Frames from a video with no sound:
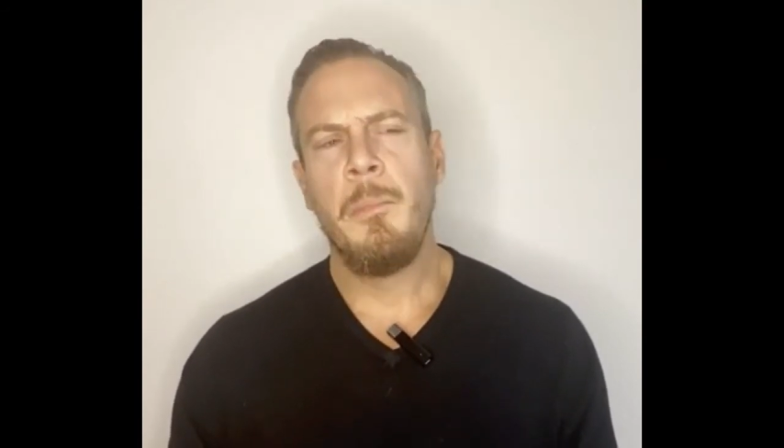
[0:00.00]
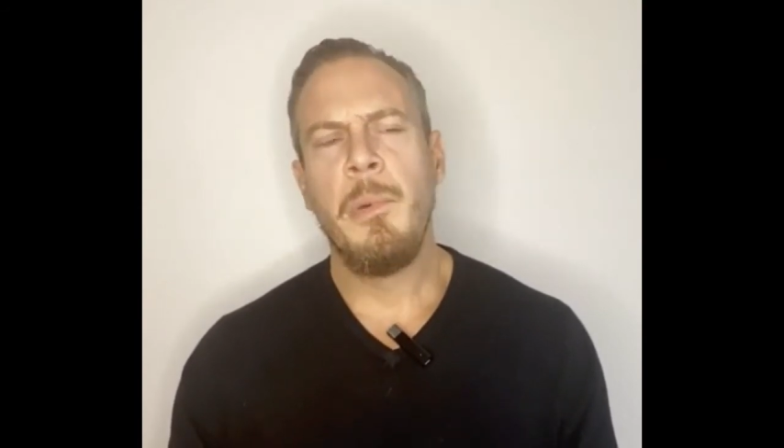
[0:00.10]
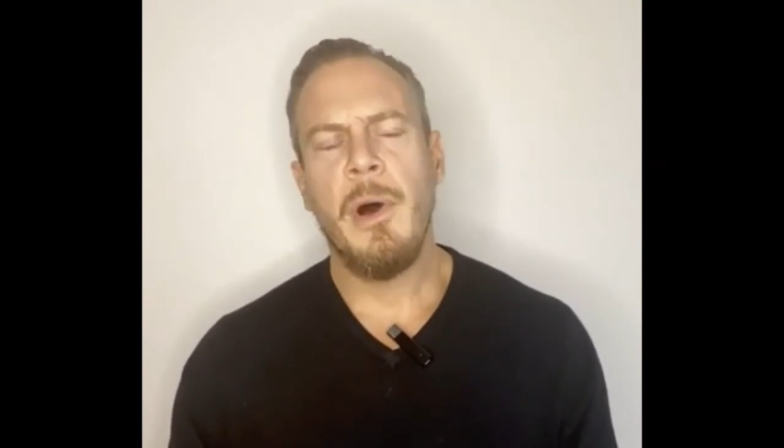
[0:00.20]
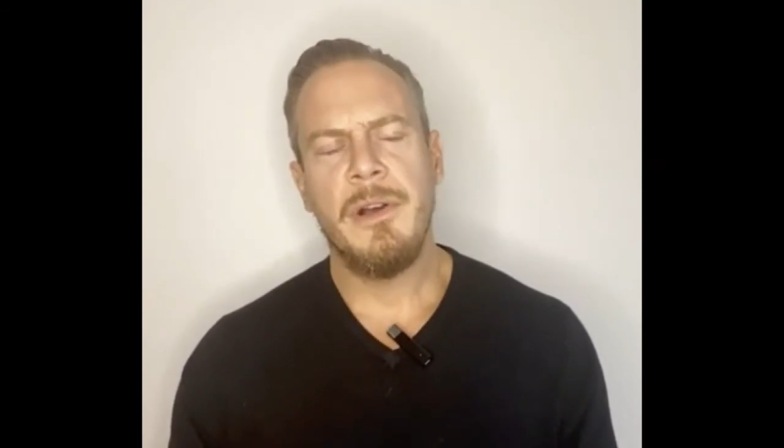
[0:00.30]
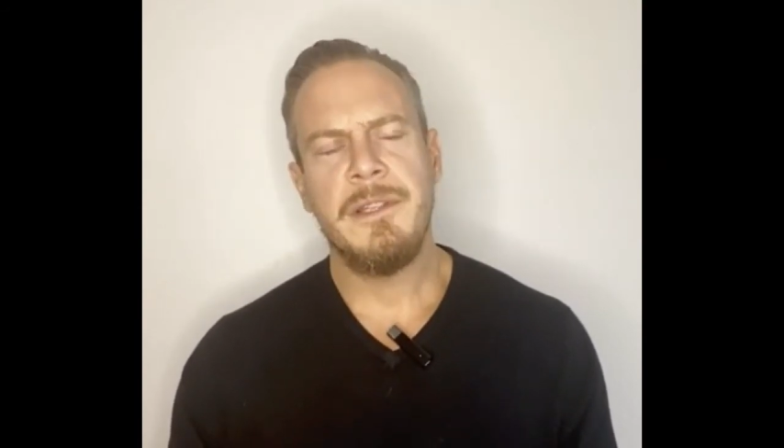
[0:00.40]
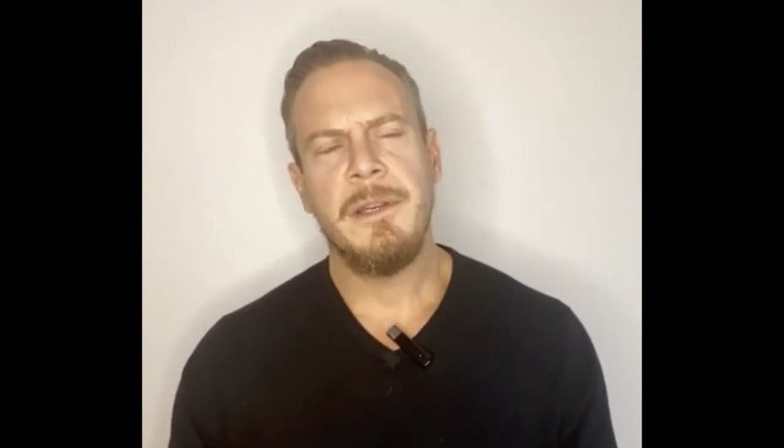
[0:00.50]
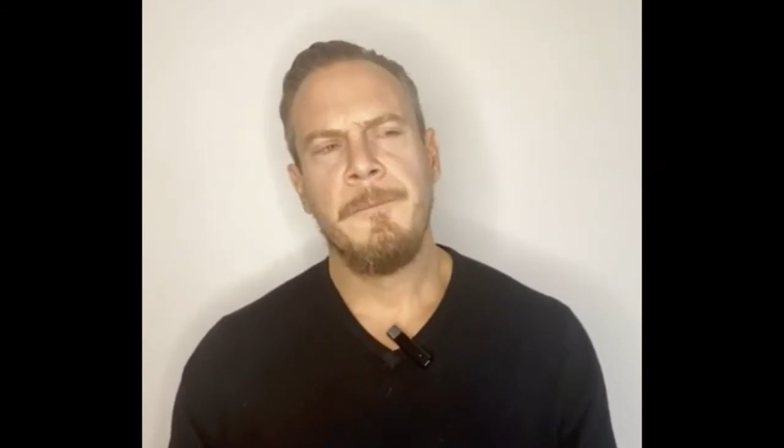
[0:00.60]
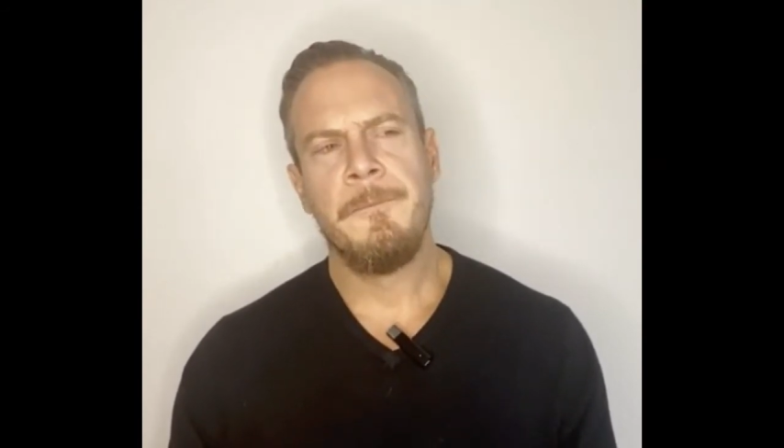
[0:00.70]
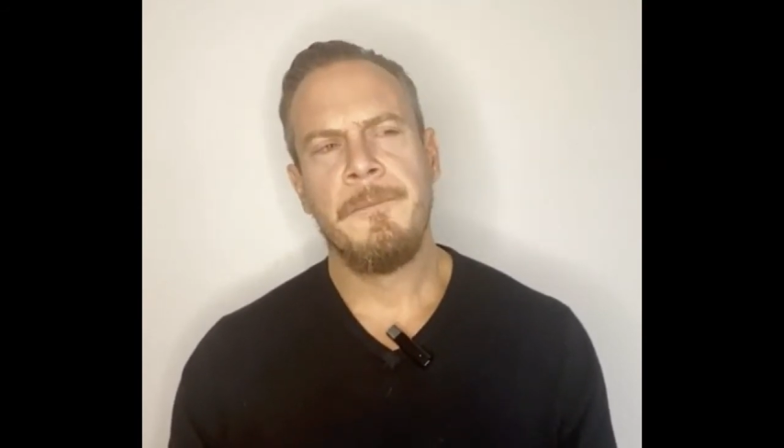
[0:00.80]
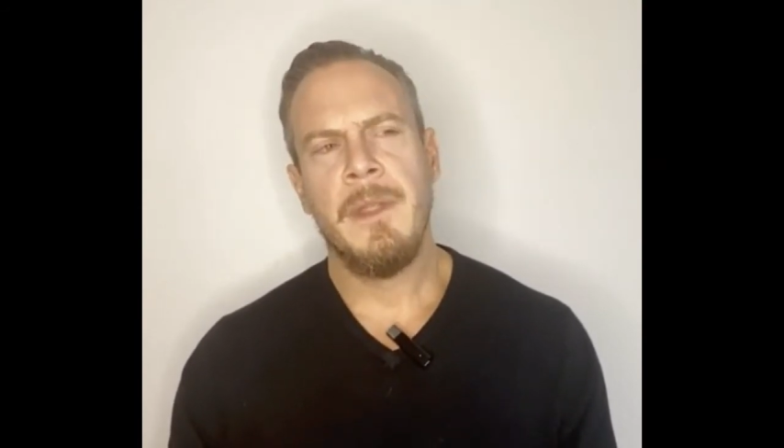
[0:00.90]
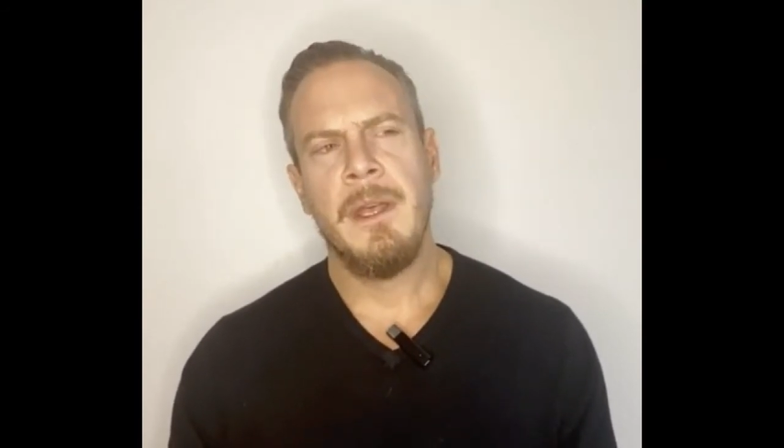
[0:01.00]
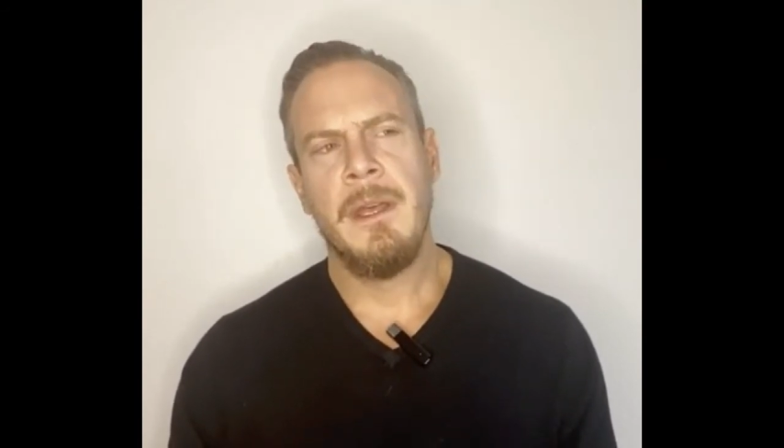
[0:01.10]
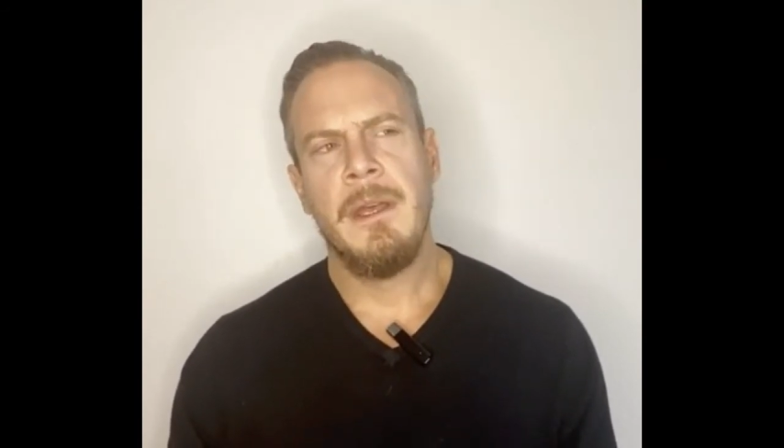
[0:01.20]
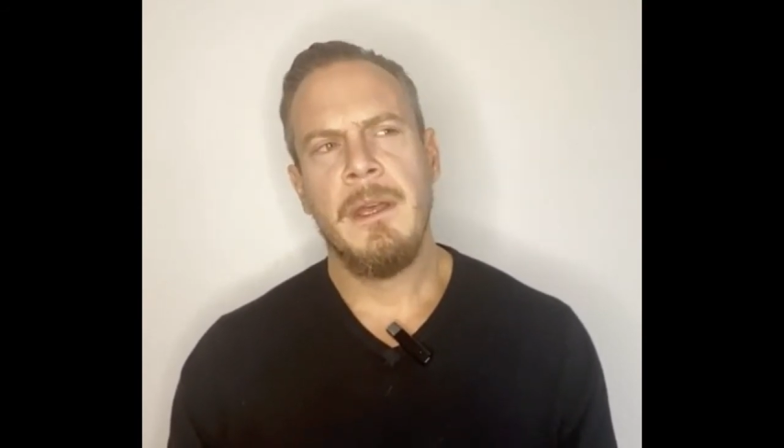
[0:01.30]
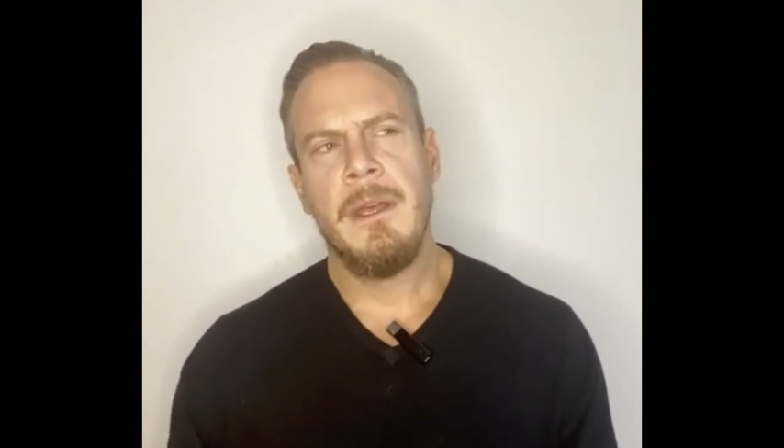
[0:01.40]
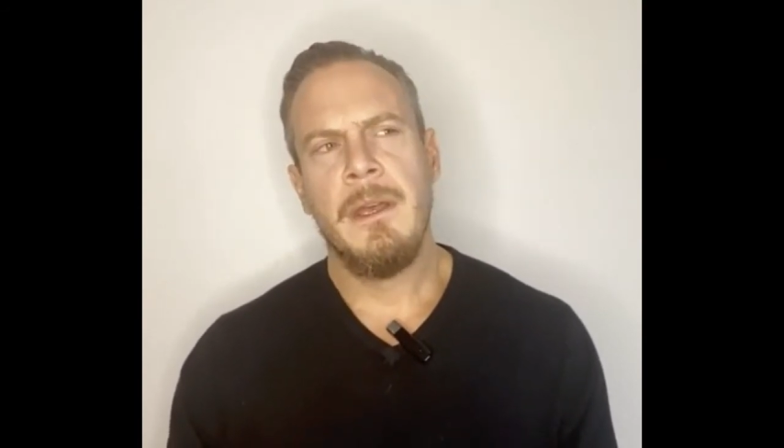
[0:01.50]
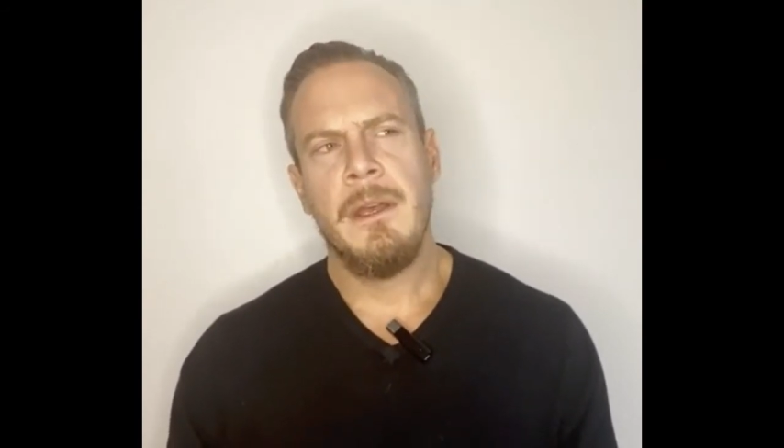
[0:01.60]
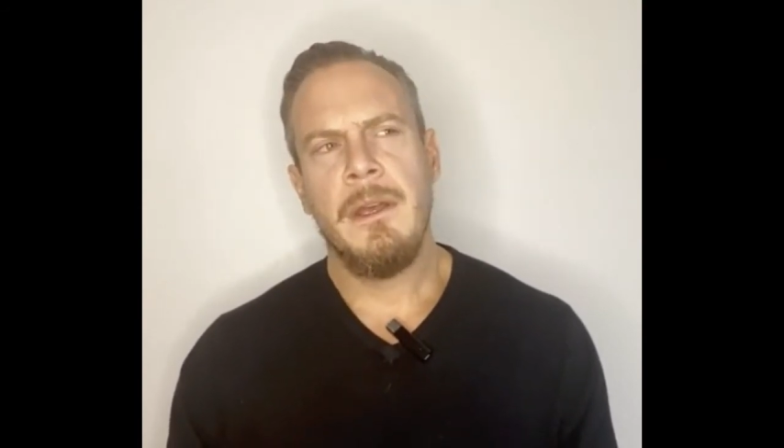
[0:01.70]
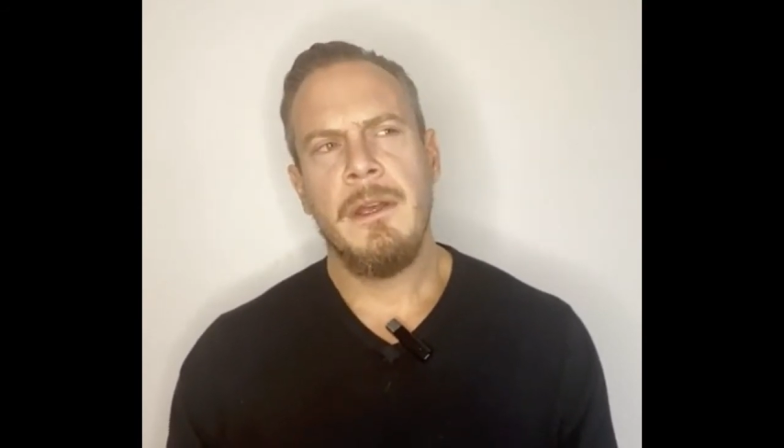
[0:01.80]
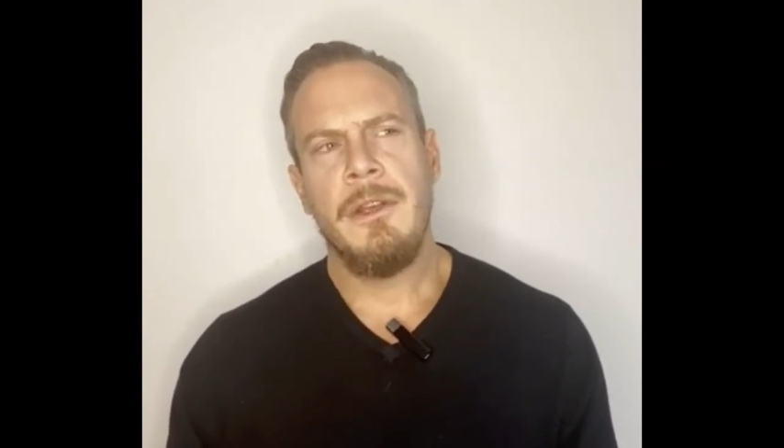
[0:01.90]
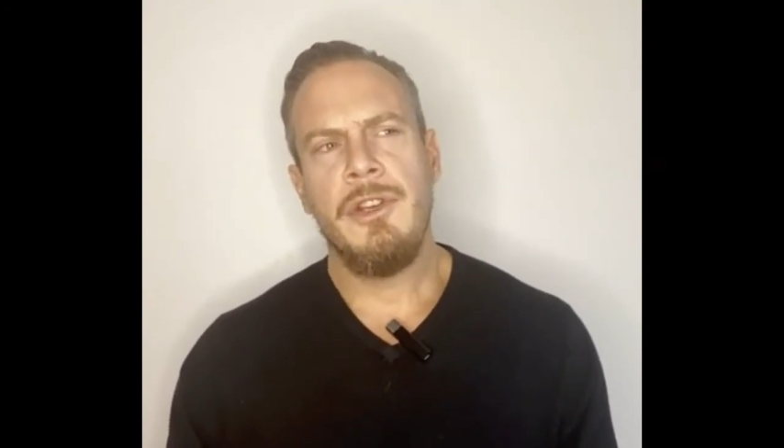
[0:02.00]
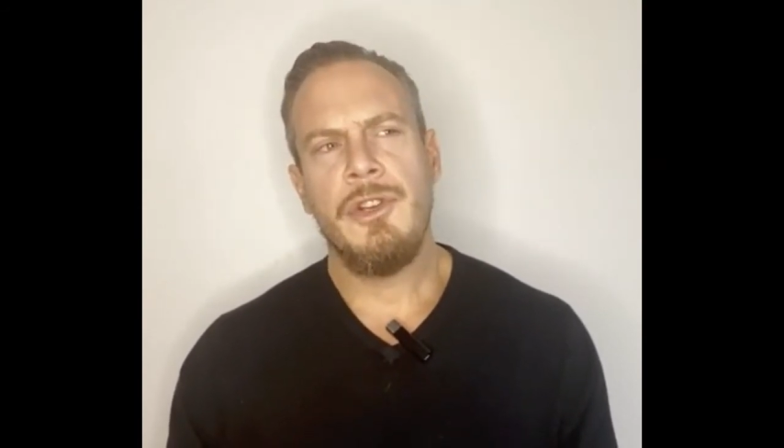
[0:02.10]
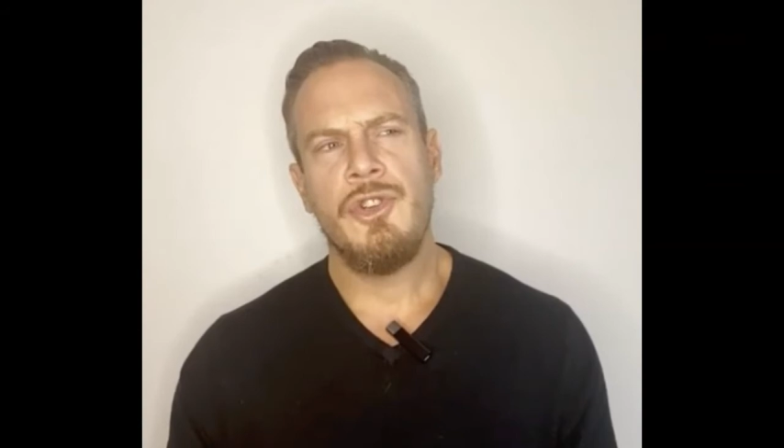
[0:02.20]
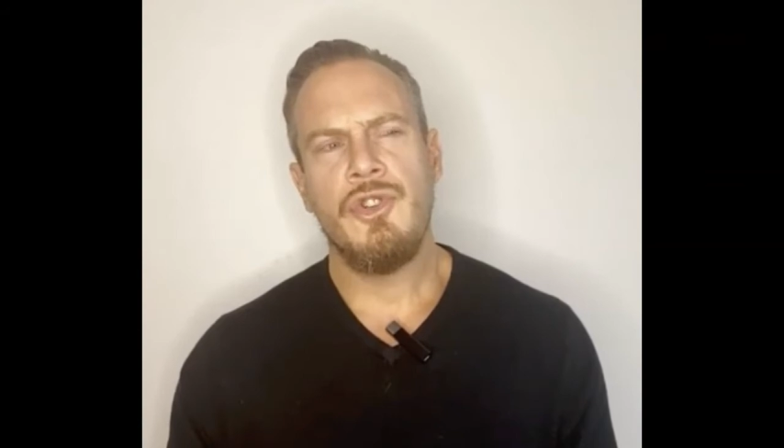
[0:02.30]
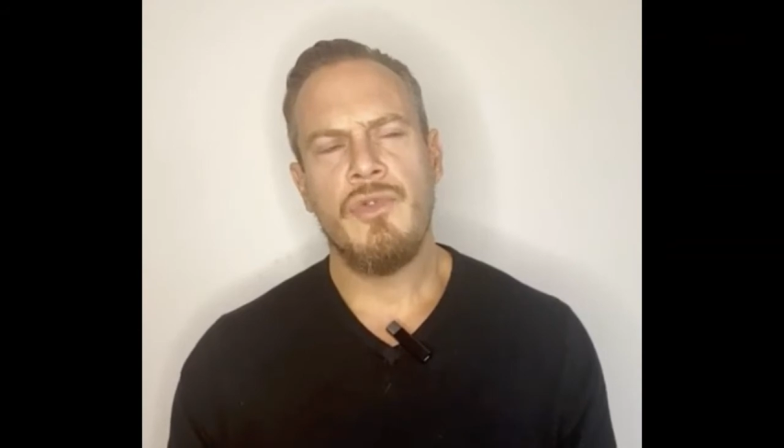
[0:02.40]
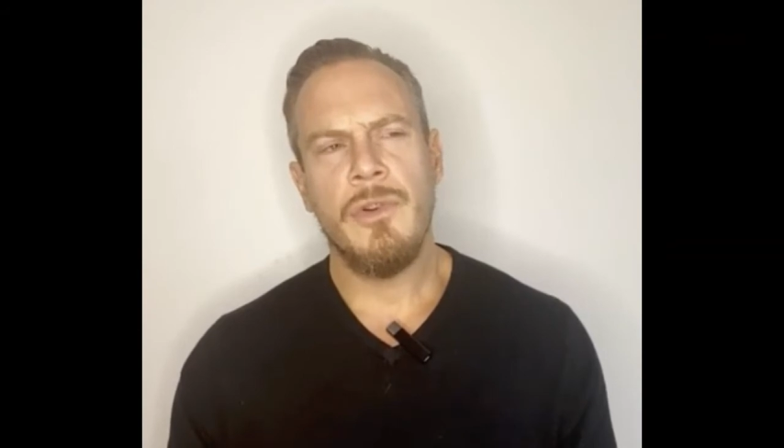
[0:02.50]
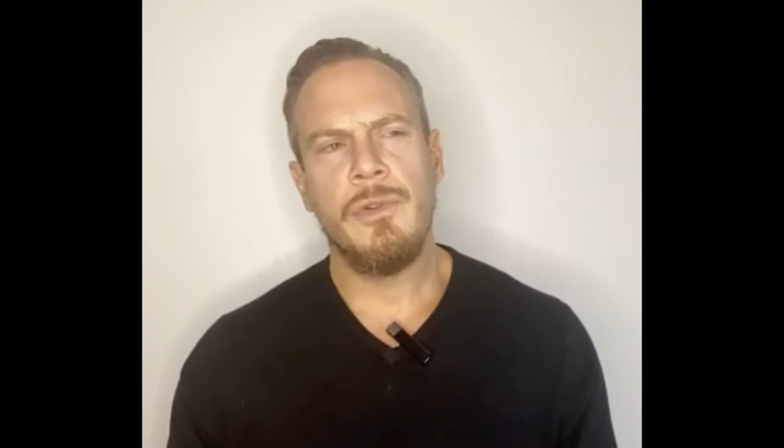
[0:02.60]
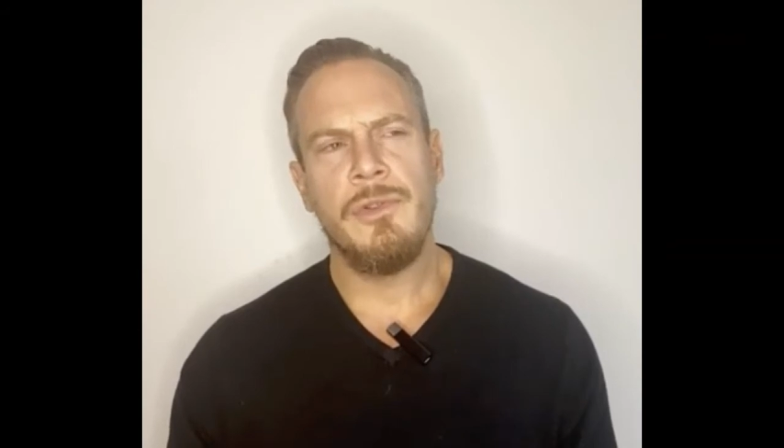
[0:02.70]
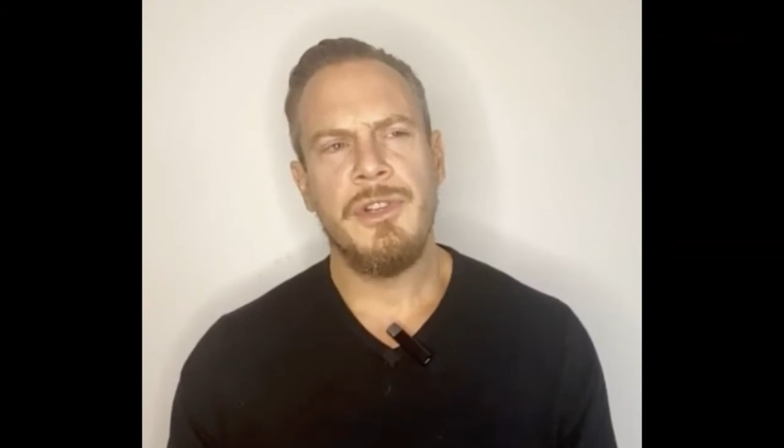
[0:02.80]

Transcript: But you struggle